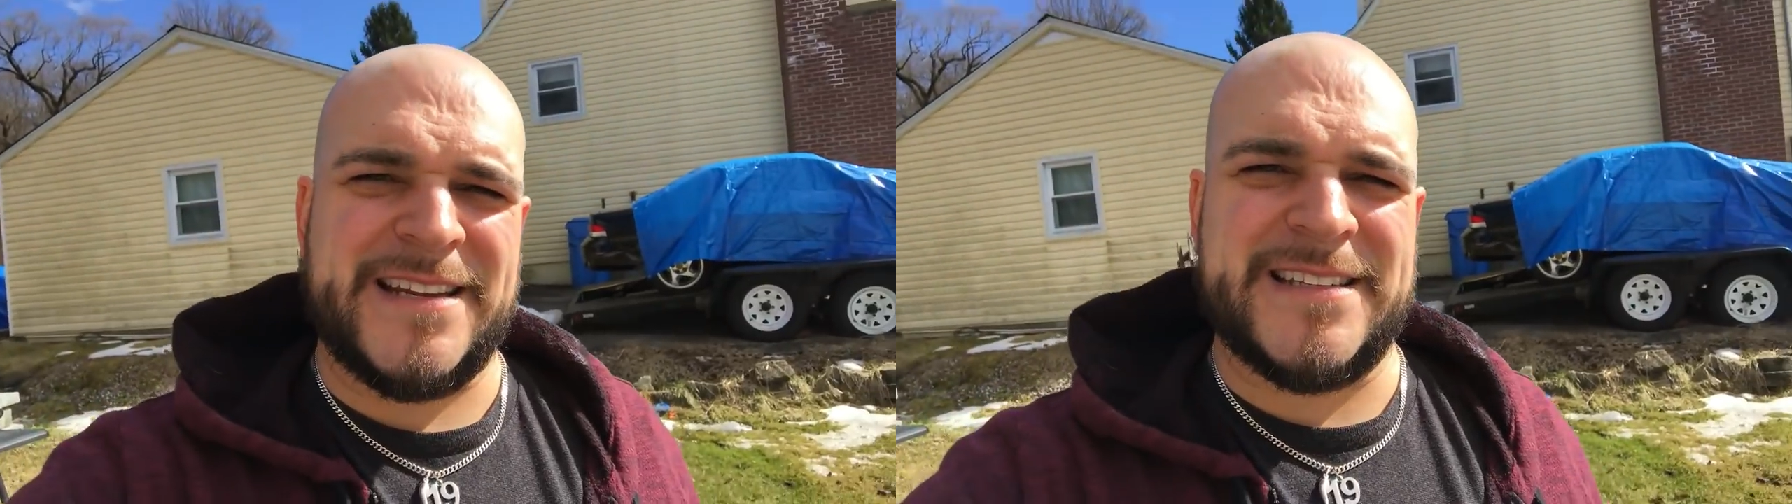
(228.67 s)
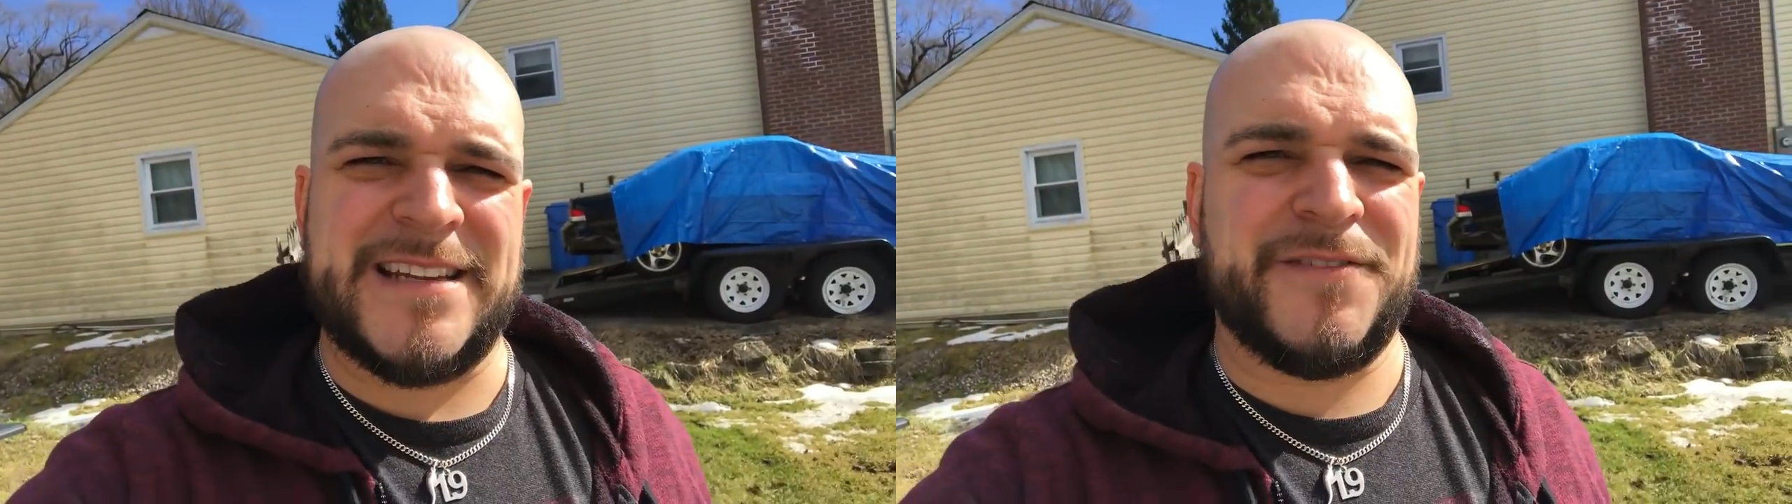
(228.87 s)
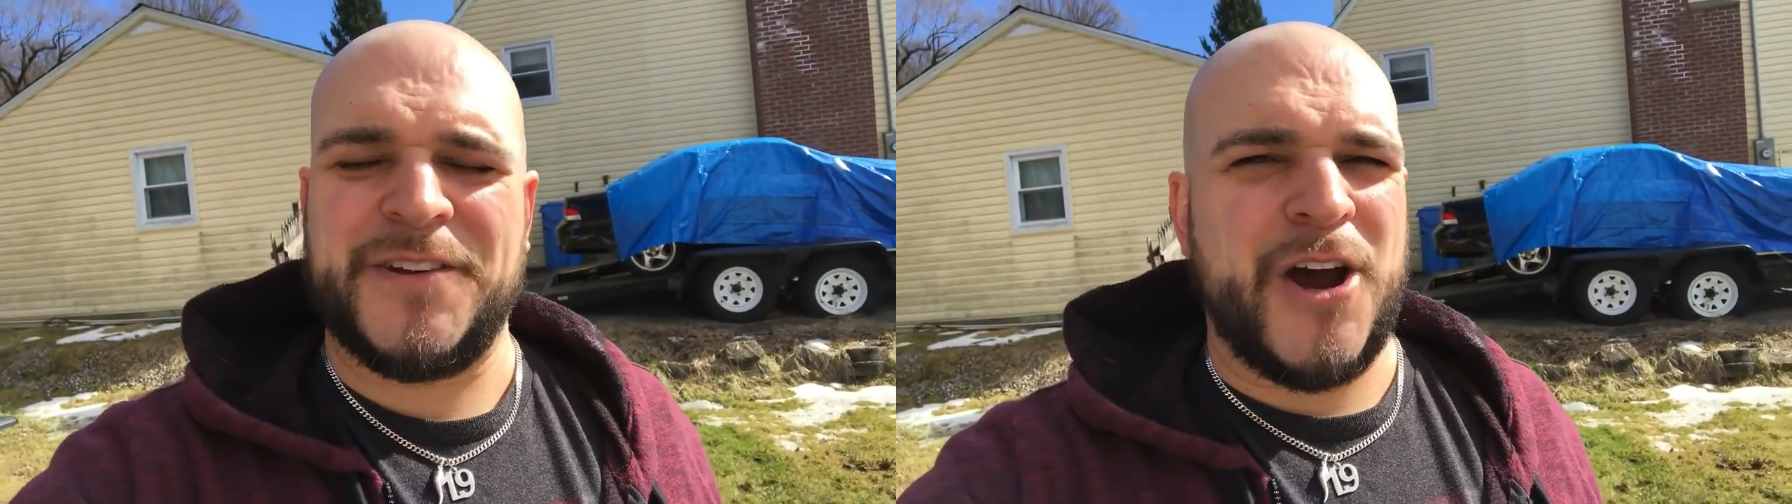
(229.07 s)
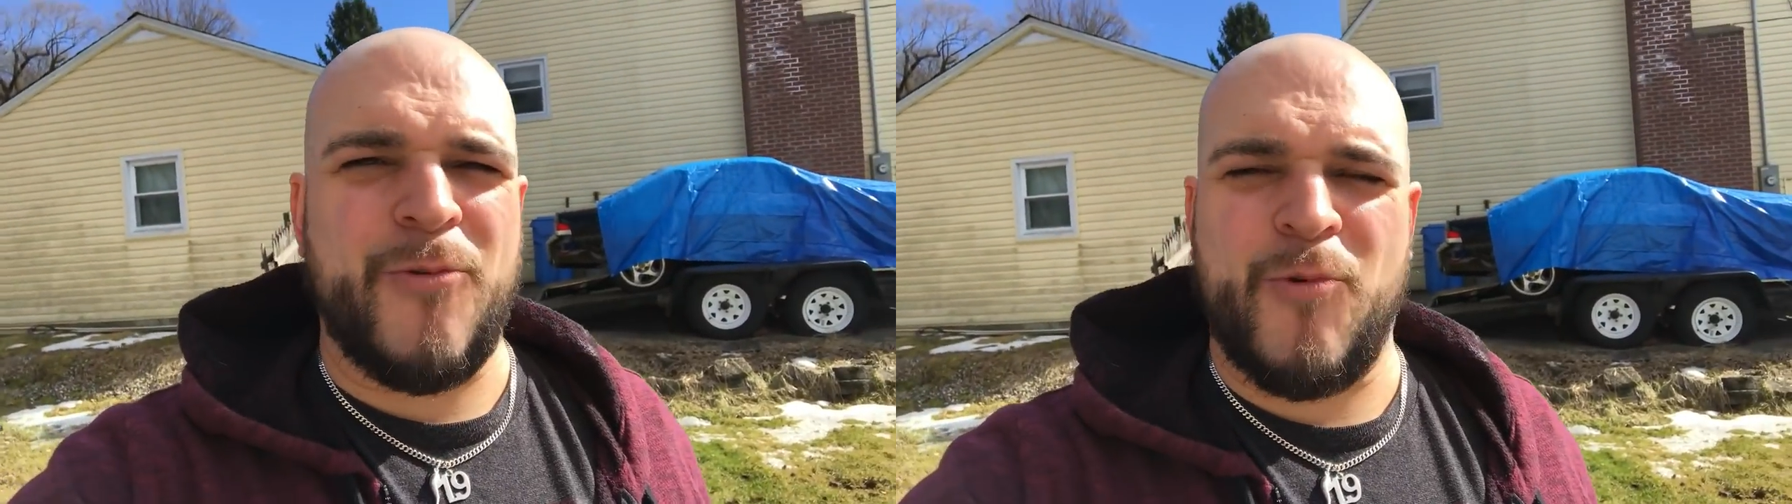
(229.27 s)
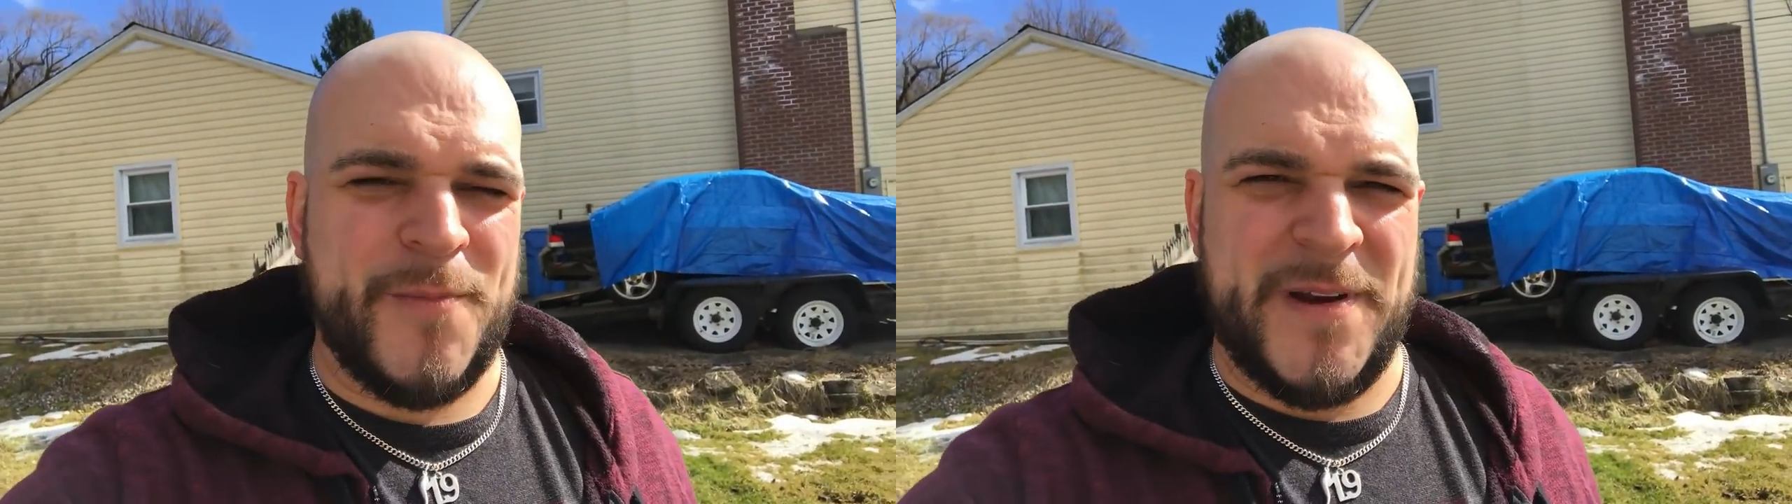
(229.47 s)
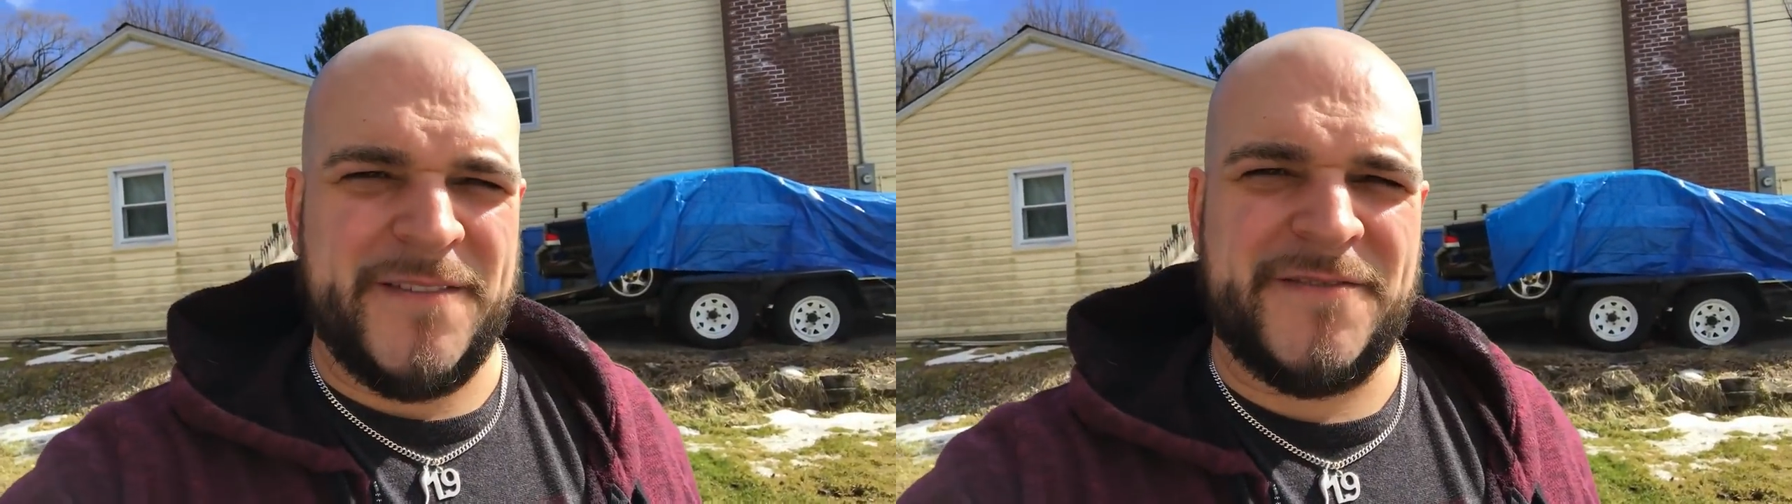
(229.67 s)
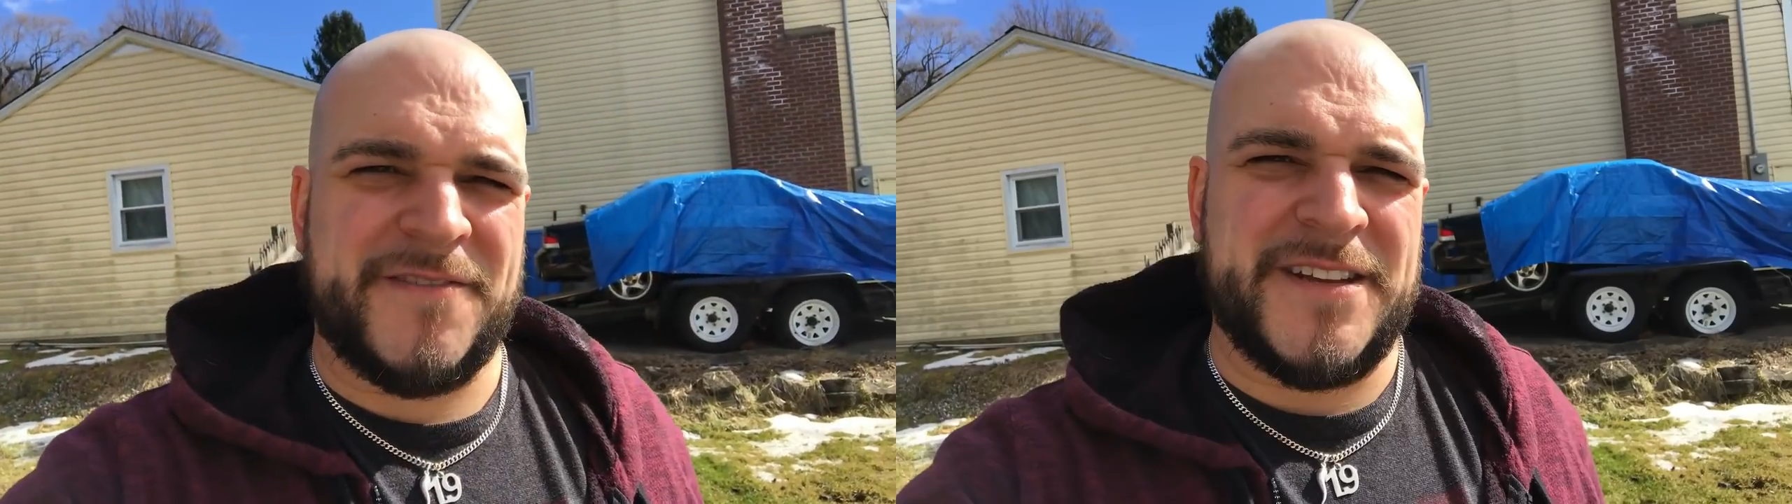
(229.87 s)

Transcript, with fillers: It is definitely not warm enough